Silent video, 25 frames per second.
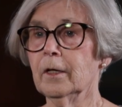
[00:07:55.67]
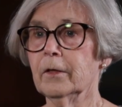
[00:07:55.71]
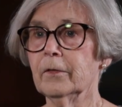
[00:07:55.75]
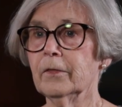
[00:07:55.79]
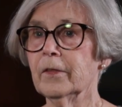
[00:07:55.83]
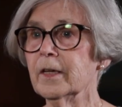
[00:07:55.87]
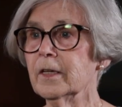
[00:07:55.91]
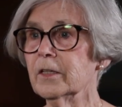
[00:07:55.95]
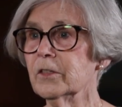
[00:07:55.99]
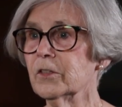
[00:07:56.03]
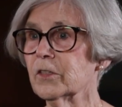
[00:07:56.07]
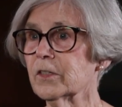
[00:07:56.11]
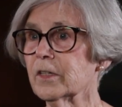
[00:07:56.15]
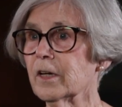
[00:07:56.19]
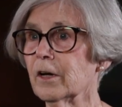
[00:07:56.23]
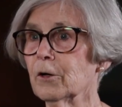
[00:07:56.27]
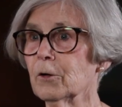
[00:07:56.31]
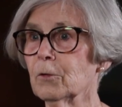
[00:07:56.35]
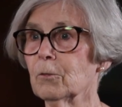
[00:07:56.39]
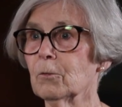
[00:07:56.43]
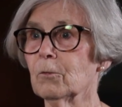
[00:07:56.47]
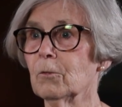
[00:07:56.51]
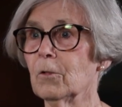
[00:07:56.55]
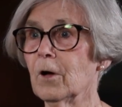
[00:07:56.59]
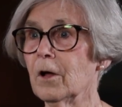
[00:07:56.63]
They'd
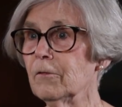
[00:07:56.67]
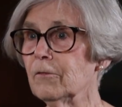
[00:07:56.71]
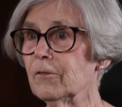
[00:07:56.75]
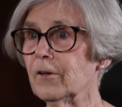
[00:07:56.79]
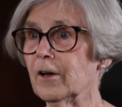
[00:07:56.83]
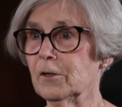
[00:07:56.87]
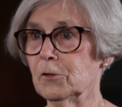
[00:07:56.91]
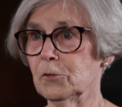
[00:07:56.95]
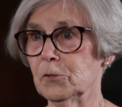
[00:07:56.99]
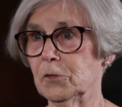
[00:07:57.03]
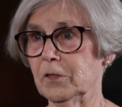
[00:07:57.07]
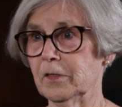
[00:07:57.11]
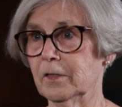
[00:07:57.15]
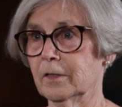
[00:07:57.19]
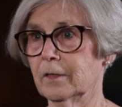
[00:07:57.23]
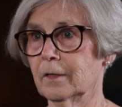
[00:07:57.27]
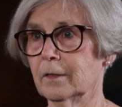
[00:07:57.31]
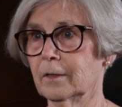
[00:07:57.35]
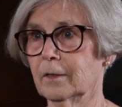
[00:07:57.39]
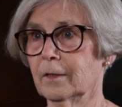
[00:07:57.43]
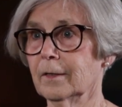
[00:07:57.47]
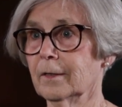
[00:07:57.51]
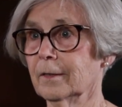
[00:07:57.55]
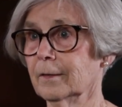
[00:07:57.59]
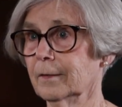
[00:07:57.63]
start roughhousing,
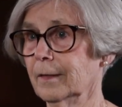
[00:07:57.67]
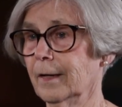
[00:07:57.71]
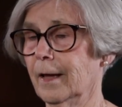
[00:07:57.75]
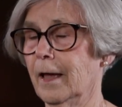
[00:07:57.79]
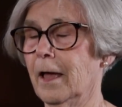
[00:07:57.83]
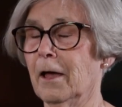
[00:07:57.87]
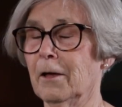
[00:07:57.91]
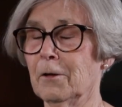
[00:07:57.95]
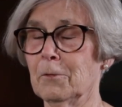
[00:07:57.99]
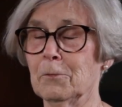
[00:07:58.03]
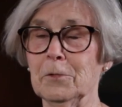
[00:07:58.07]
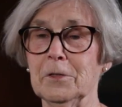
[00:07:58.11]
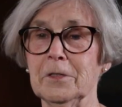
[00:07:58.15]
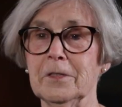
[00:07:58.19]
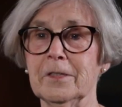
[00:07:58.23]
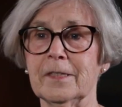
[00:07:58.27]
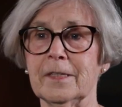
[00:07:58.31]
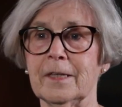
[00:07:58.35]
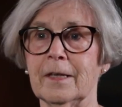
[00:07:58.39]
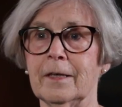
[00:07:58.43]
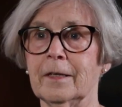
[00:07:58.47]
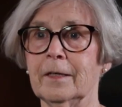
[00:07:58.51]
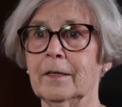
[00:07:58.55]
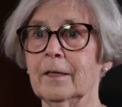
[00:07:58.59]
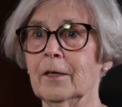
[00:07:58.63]
and I would
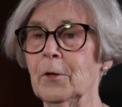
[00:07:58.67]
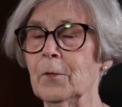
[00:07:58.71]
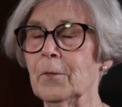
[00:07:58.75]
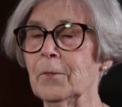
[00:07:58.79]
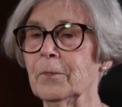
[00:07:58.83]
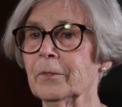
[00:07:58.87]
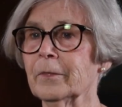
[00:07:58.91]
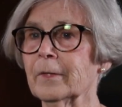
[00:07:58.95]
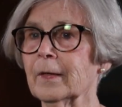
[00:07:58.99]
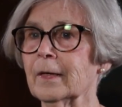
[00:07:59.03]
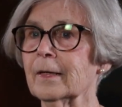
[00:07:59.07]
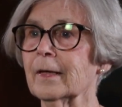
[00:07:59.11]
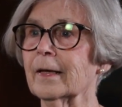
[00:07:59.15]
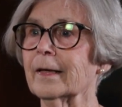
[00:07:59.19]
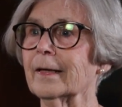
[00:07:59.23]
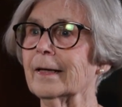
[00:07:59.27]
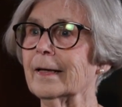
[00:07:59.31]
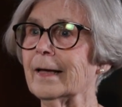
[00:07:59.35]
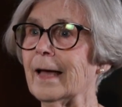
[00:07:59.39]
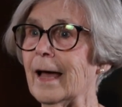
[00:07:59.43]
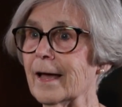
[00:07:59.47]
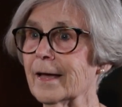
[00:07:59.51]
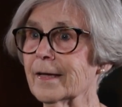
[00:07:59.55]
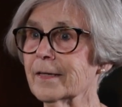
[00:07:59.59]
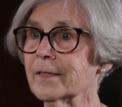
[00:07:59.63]
say,
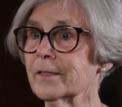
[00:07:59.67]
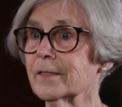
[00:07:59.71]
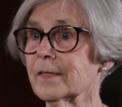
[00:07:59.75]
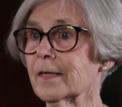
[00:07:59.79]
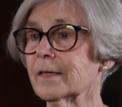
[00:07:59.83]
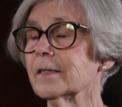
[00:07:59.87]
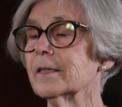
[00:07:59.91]
guys,